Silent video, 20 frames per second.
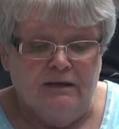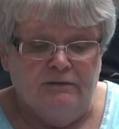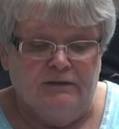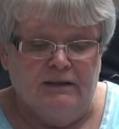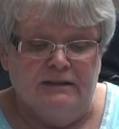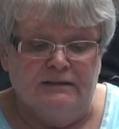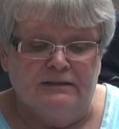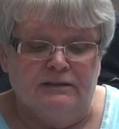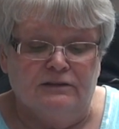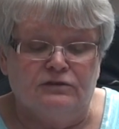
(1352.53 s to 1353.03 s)

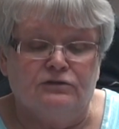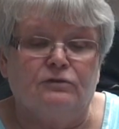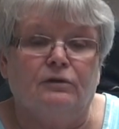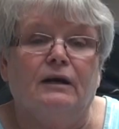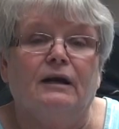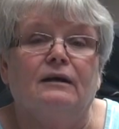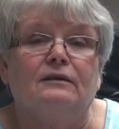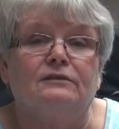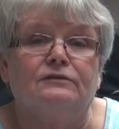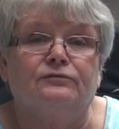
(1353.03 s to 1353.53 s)
This is
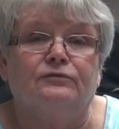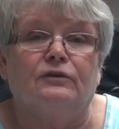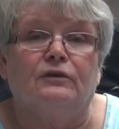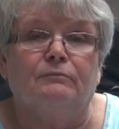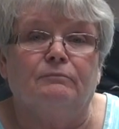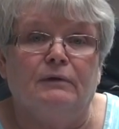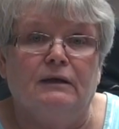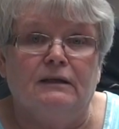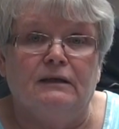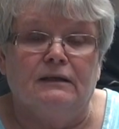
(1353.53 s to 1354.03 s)
grounds for
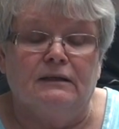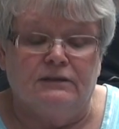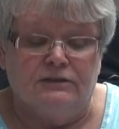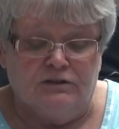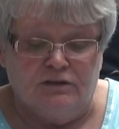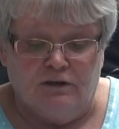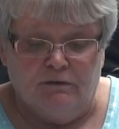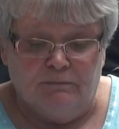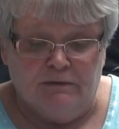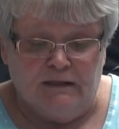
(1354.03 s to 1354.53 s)
immediate
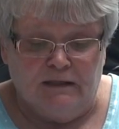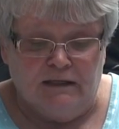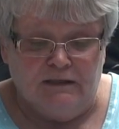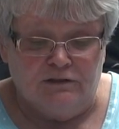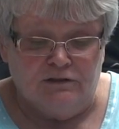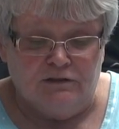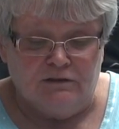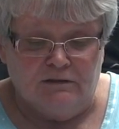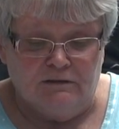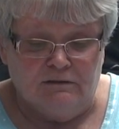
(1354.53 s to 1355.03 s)

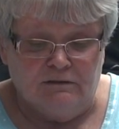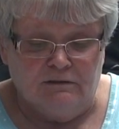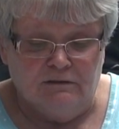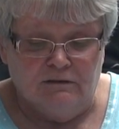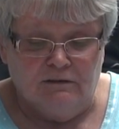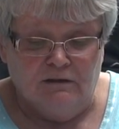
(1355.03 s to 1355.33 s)
termination.